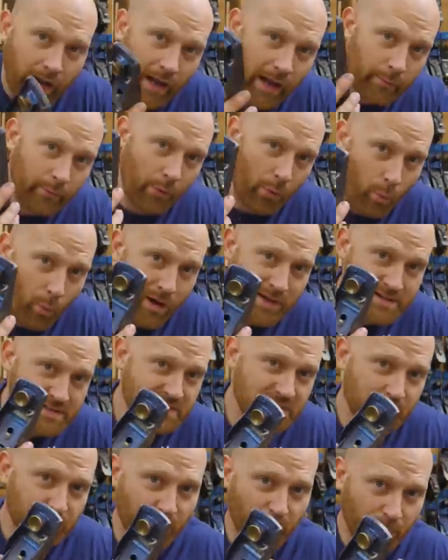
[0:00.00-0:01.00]
And with one
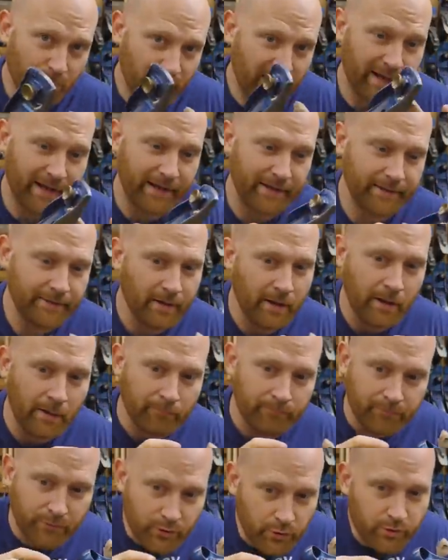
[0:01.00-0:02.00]
simple plane,
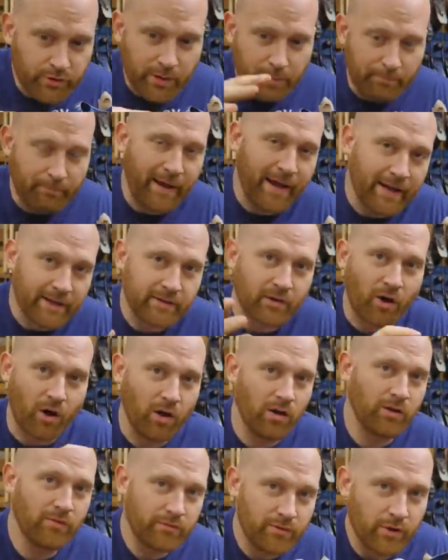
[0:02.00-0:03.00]
you can make
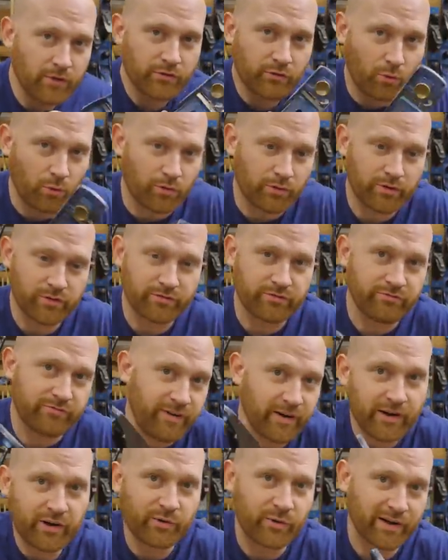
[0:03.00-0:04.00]
all of those corners
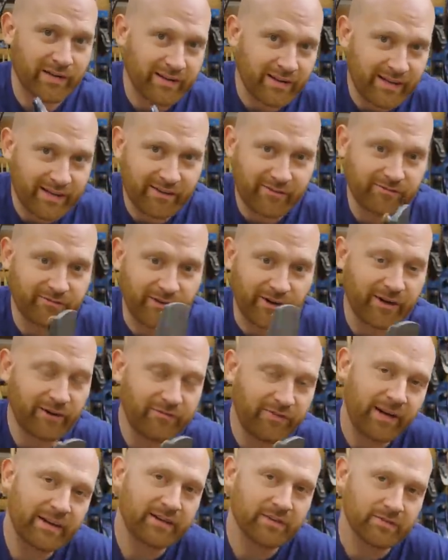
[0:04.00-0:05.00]
very quickly and very
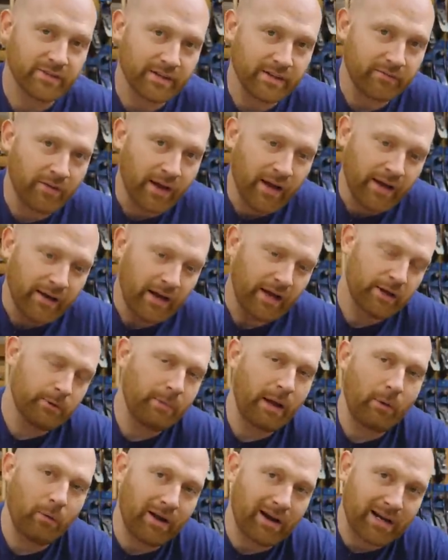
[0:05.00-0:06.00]
effectively. Now you
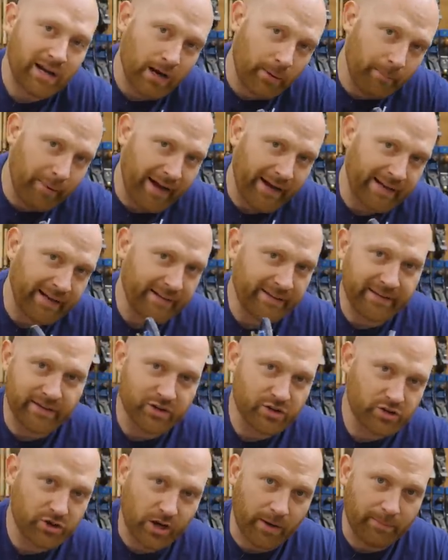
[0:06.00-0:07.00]
may want to come back in
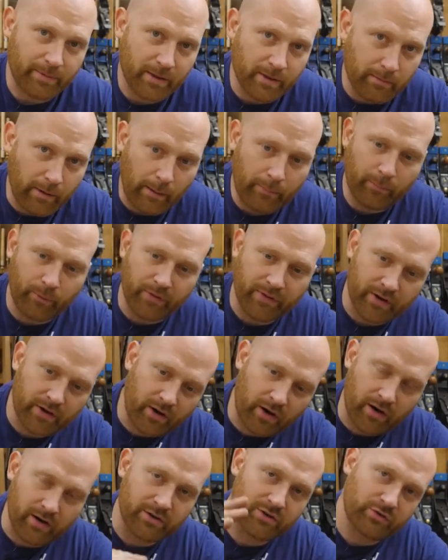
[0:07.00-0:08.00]
and sharpen them up with a
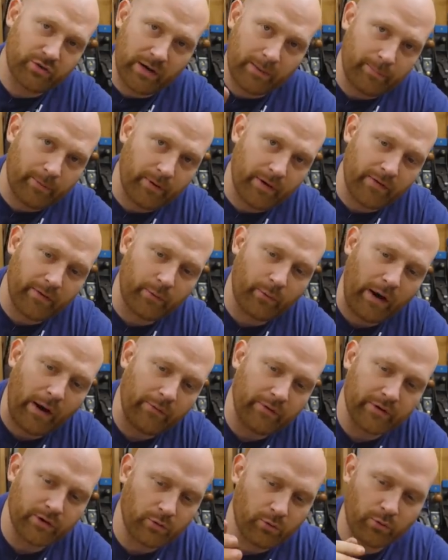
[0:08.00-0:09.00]
card scraper on the
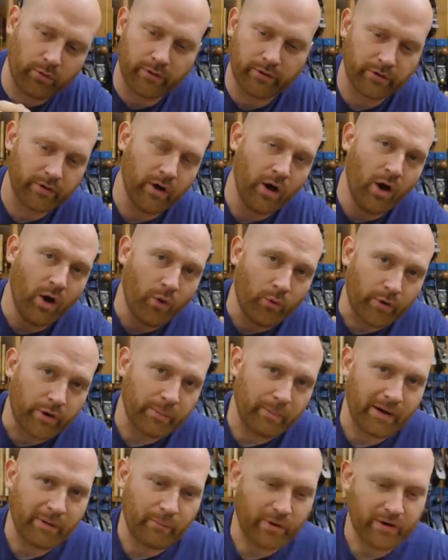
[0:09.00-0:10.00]
rounded corner, or
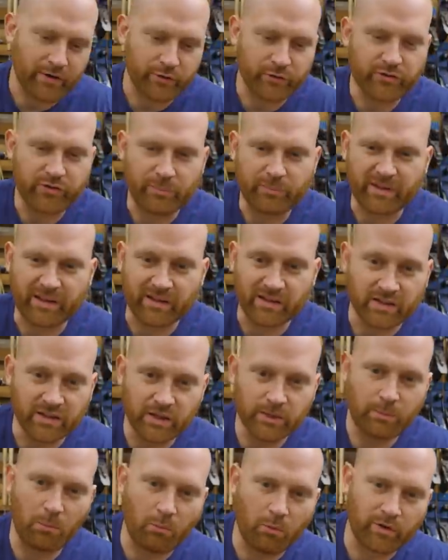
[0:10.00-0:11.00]
you might want to do something a
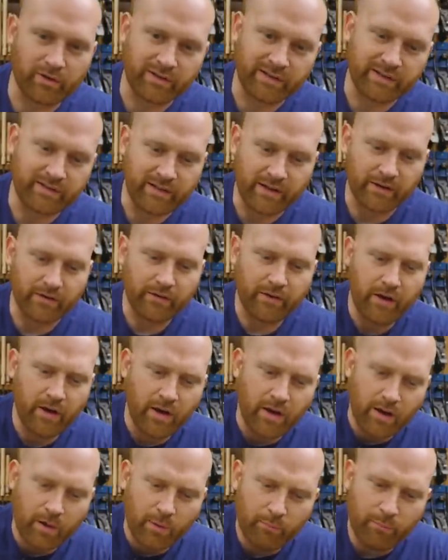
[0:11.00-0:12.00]
little bit more detailed.
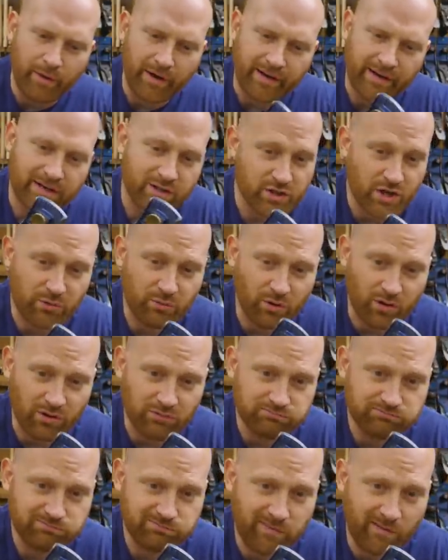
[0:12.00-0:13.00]
But in
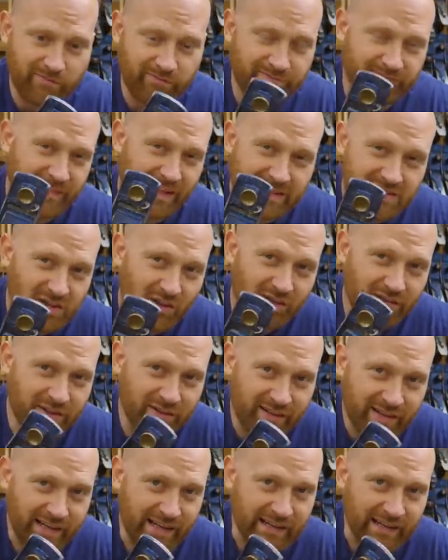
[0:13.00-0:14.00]
general, that's all
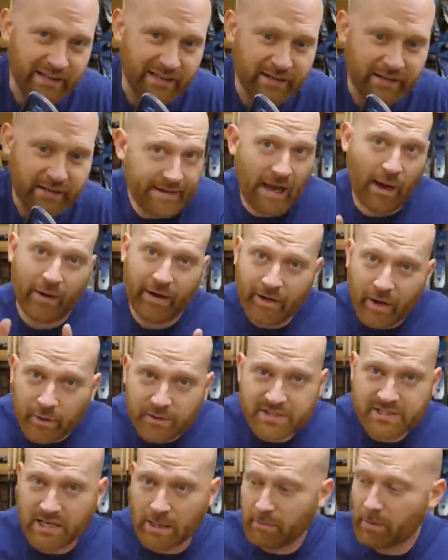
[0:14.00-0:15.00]
you need. Now I know
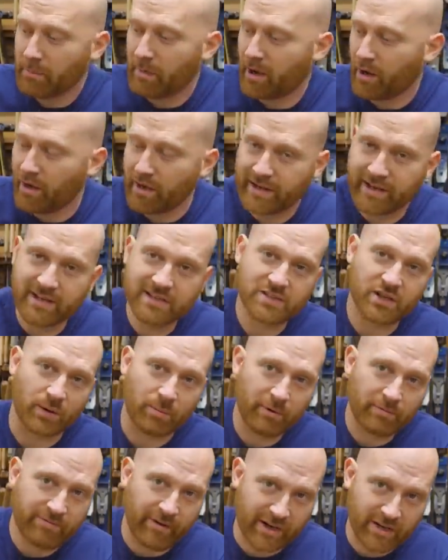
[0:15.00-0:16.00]
some in my audience are
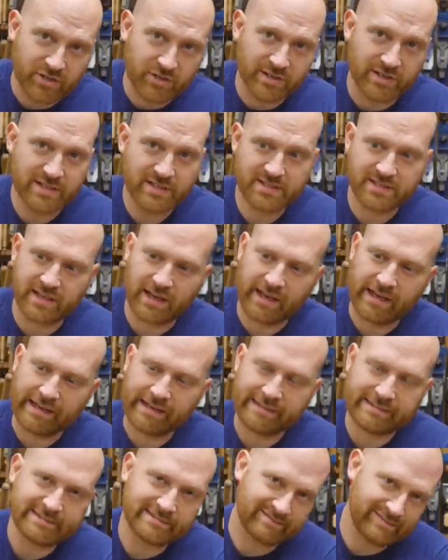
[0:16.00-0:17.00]
perfectionists
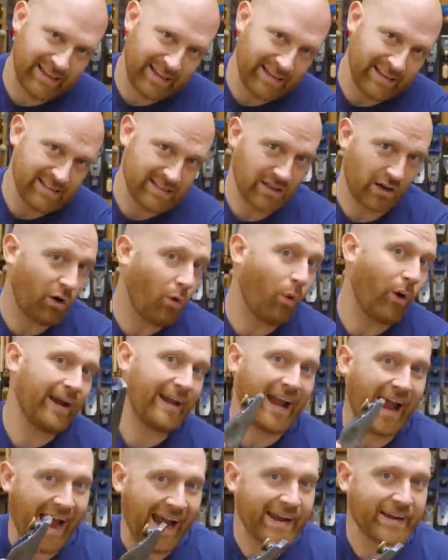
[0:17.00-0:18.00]
and that isn't
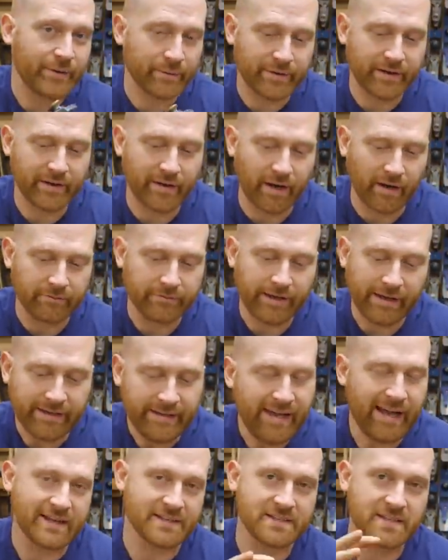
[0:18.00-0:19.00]
quite accurate enough.
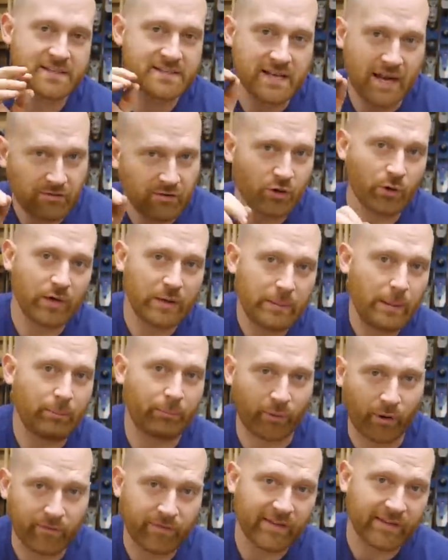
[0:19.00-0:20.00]
And yes, it's never going to be
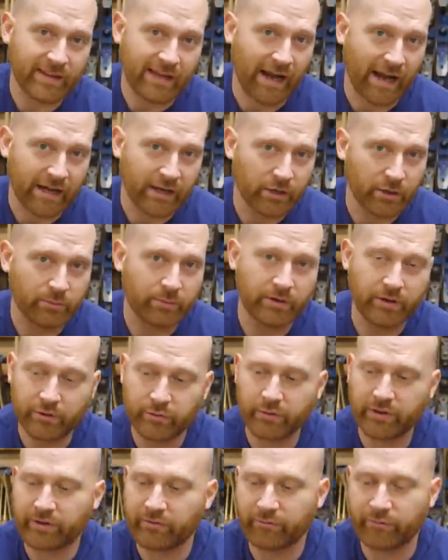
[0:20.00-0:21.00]
perfectly accurate when you're
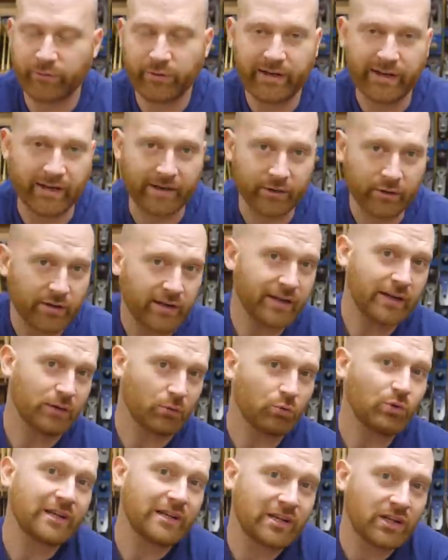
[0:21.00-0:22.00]
doing it freehand. You can get
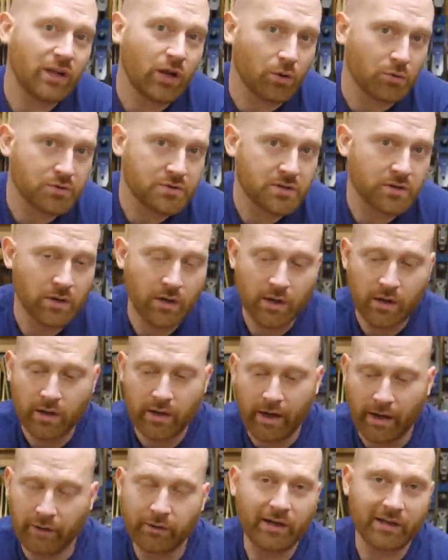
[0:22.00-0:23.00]
it really close
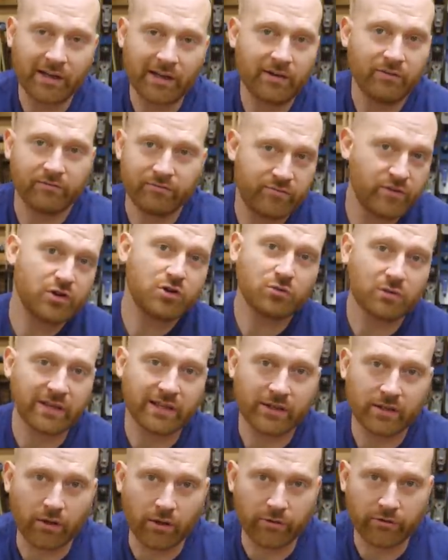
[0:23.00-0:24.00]
and you can get it
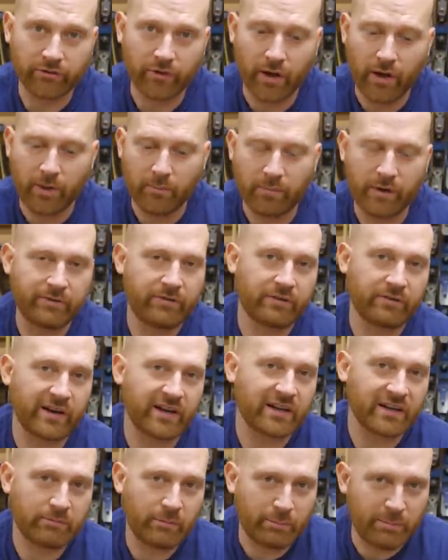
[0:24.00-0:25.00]
visually close, but if you're ever
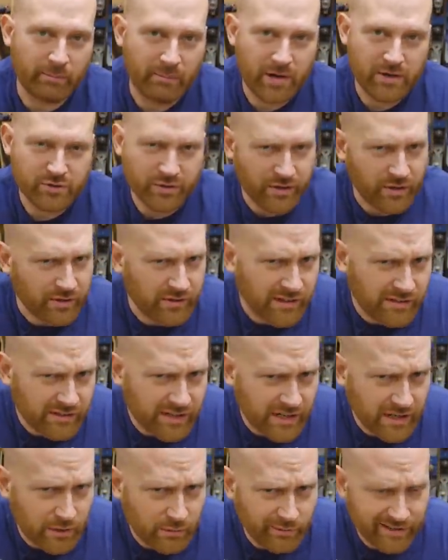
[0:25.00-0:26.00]
gonna come up and measure it or you're ever
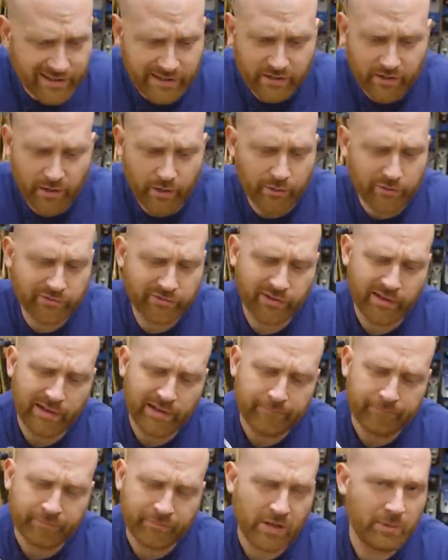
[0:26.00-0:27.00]
gonna get really close,
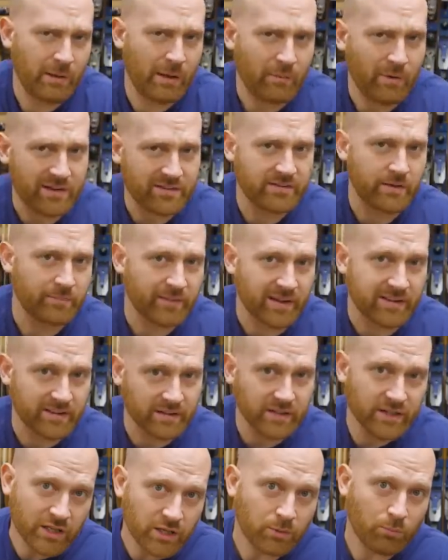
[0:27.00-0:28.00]
you may want something that's a
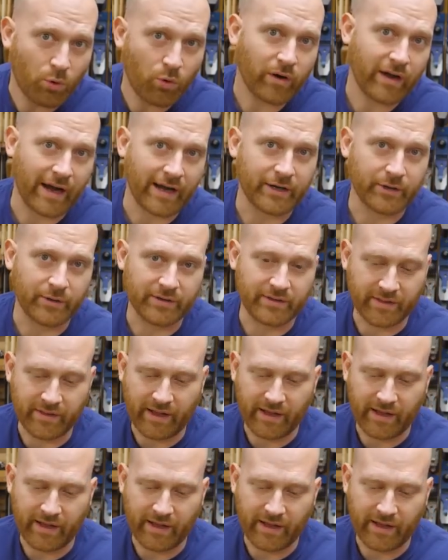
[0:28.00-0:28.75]
little more accurate than